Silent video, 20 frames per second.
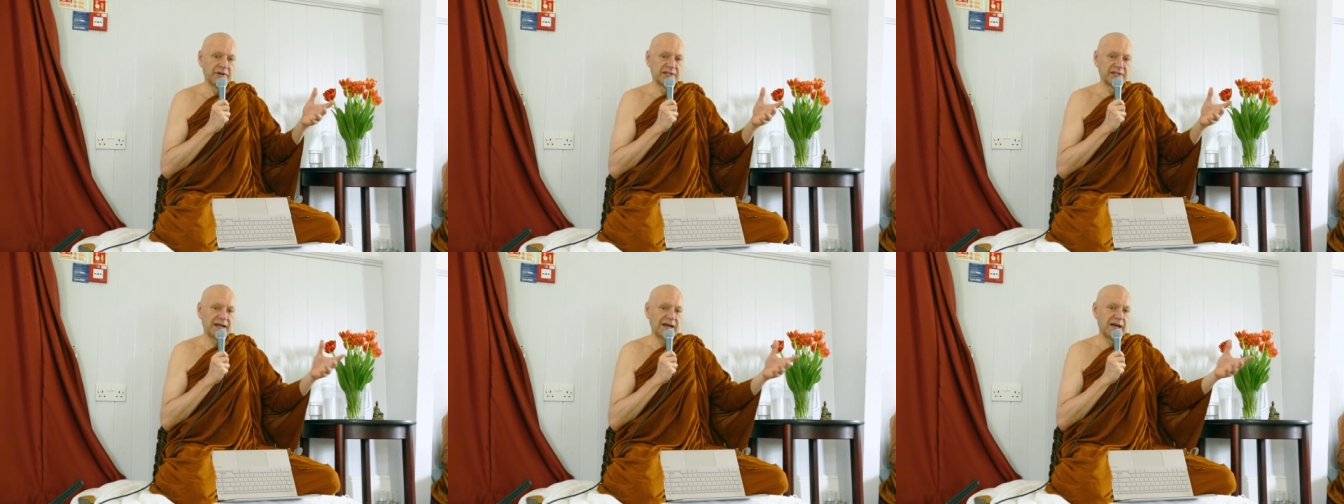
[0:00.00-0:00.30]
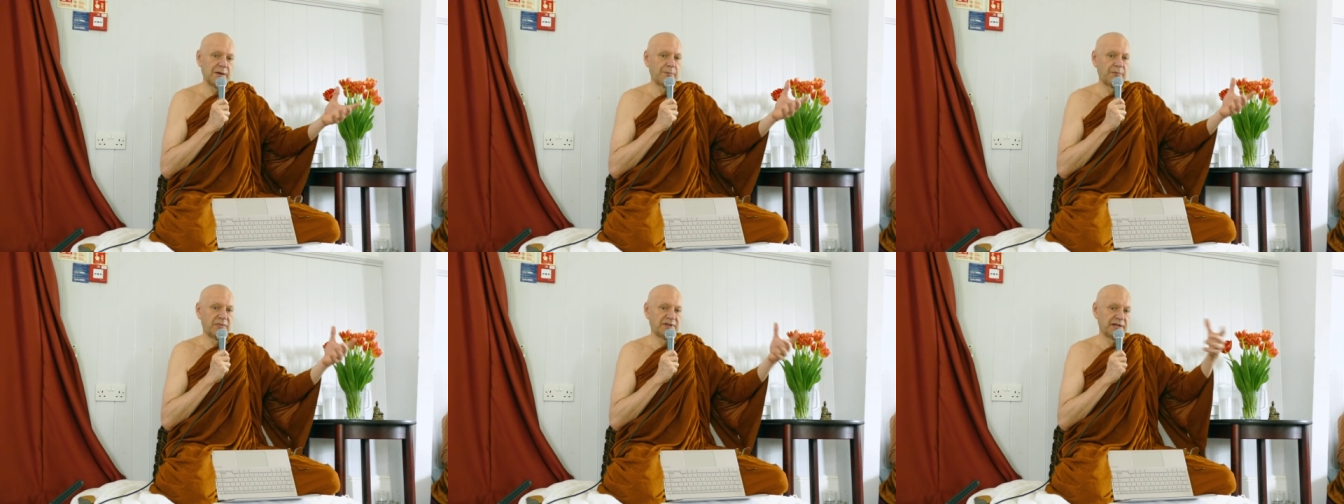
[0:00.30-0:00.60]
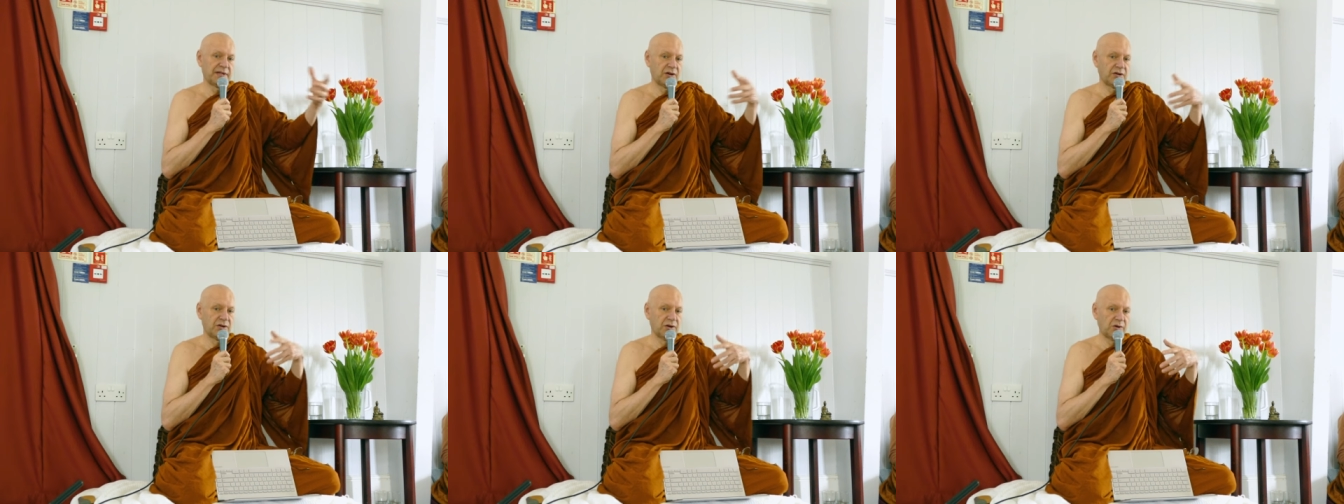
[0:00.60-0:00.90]
The embers
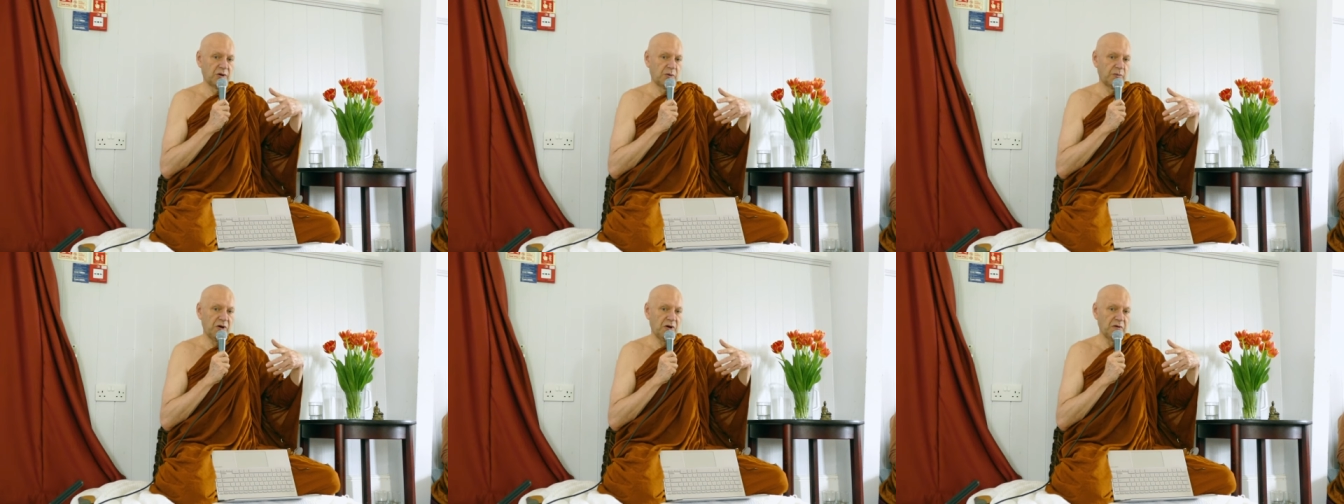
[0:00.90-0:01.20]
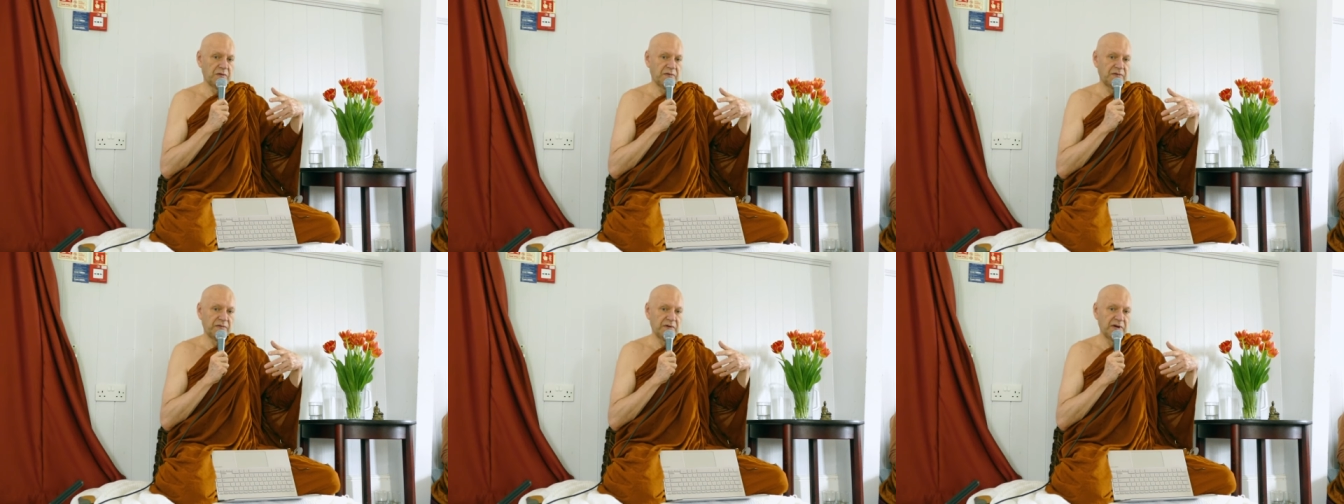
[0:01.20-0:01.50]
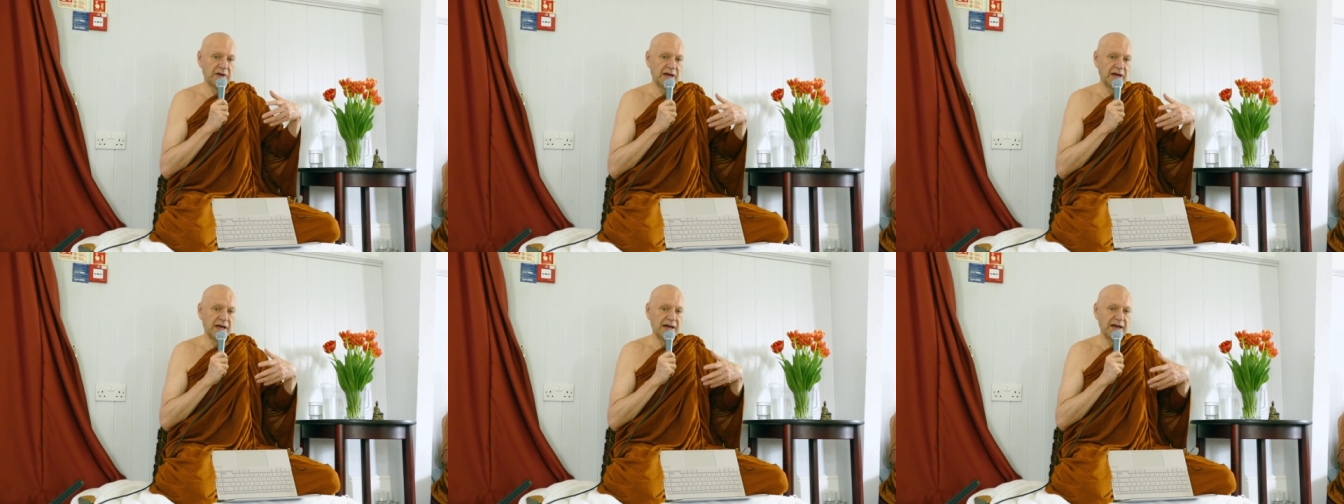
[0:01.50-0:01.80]
are going to come off
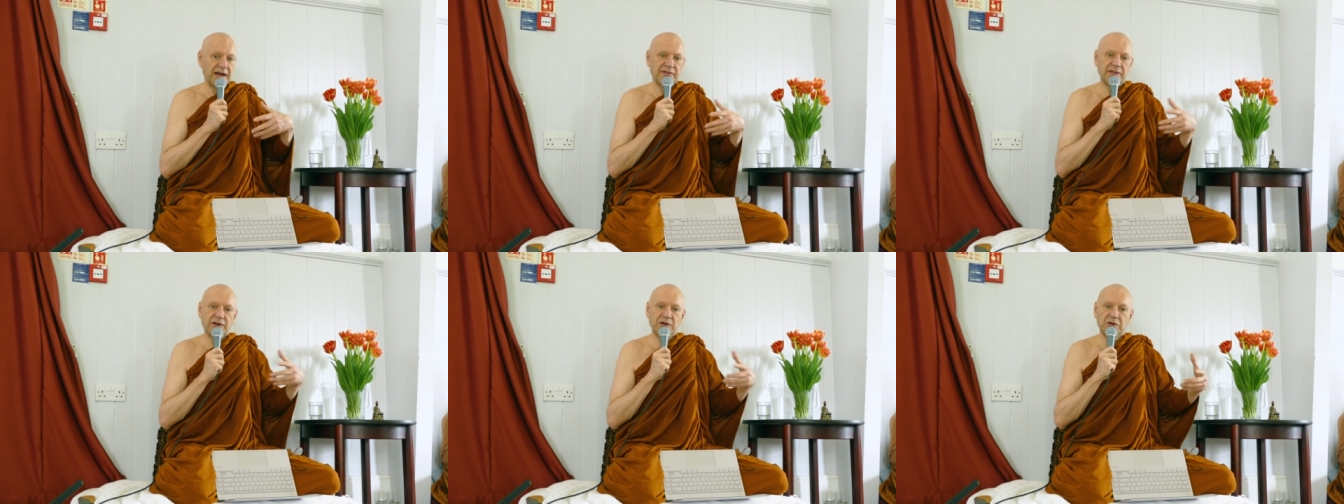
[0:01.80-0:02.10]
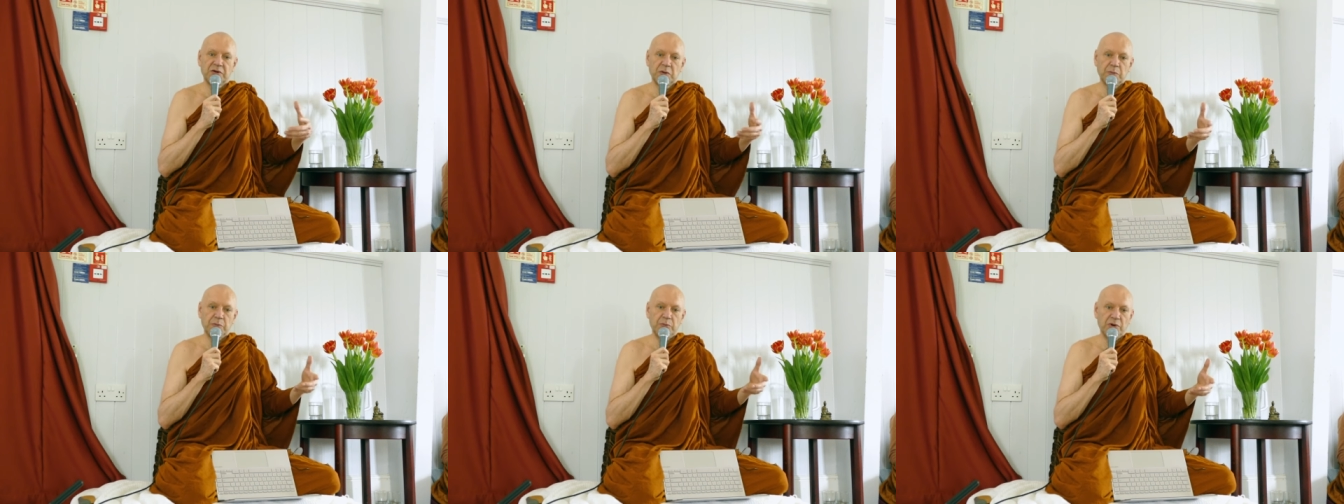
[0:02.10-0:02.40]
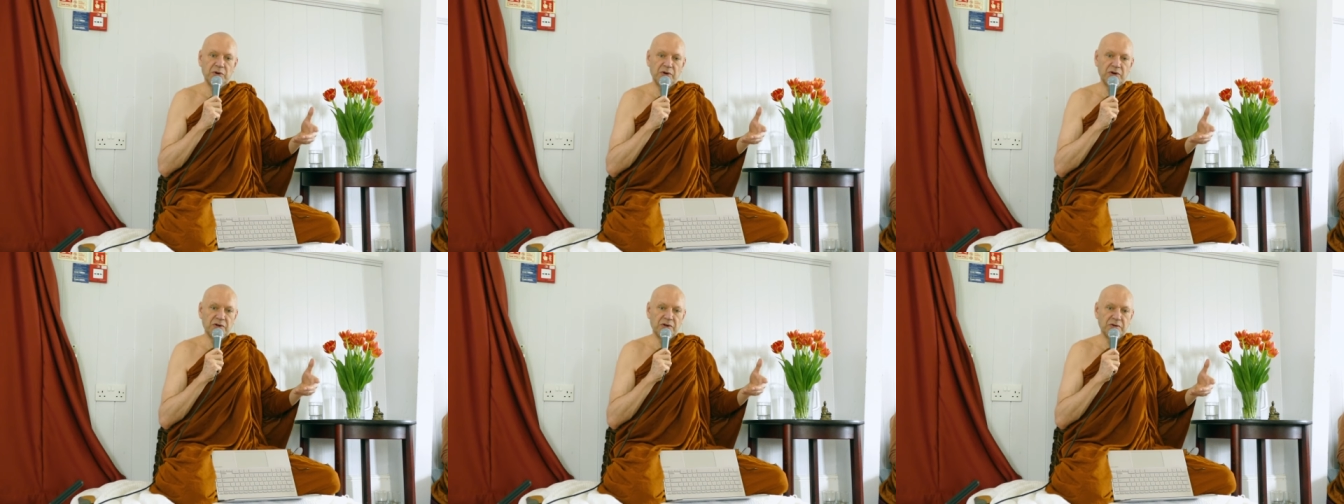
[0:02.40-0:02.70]
and they're going to
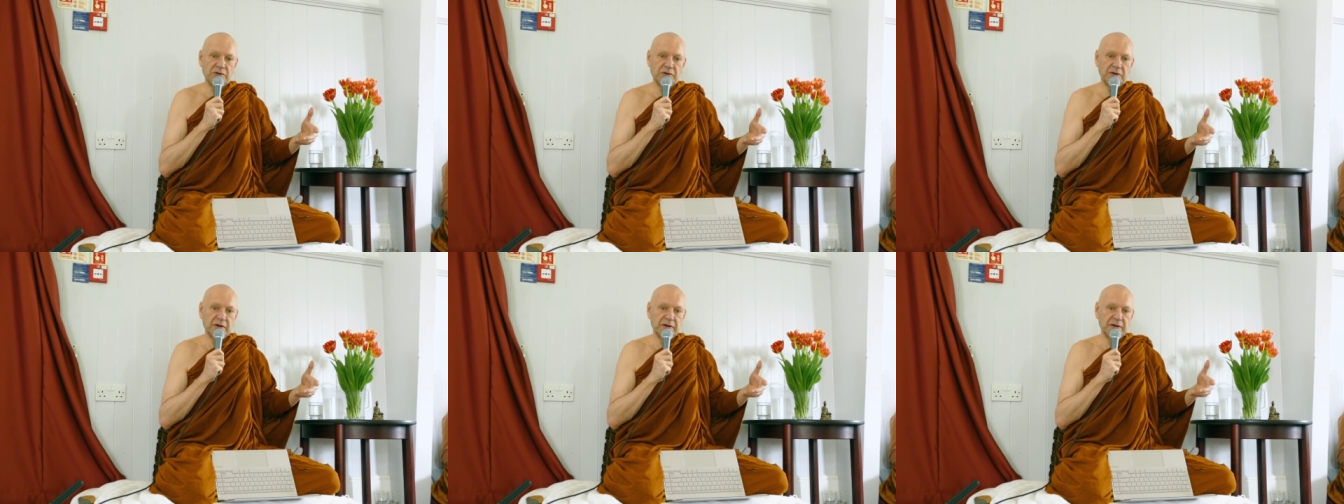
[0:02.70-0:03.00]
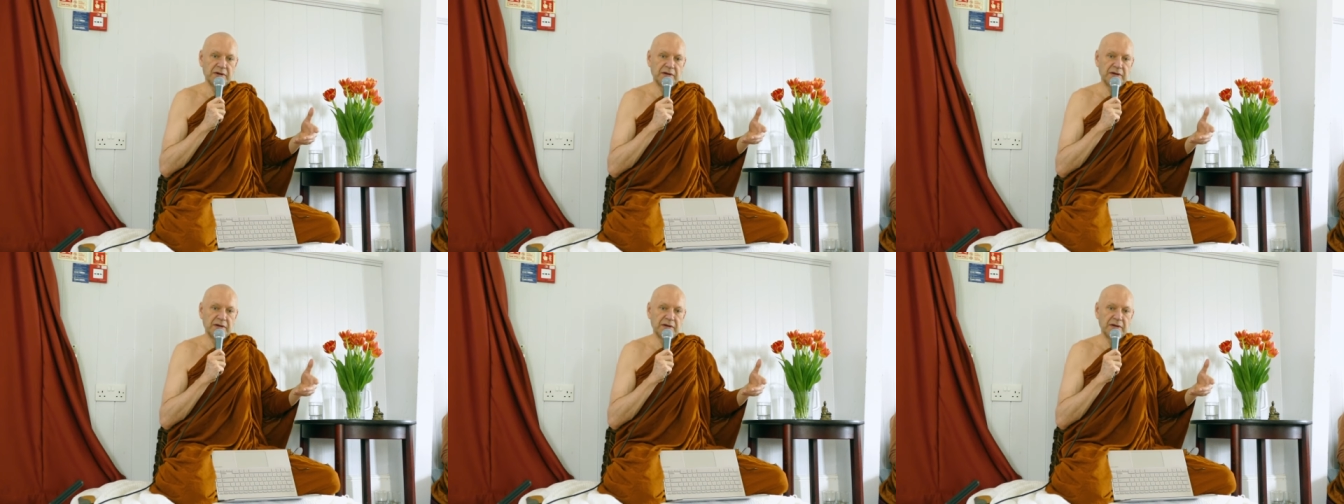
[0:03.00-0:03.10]
burn you.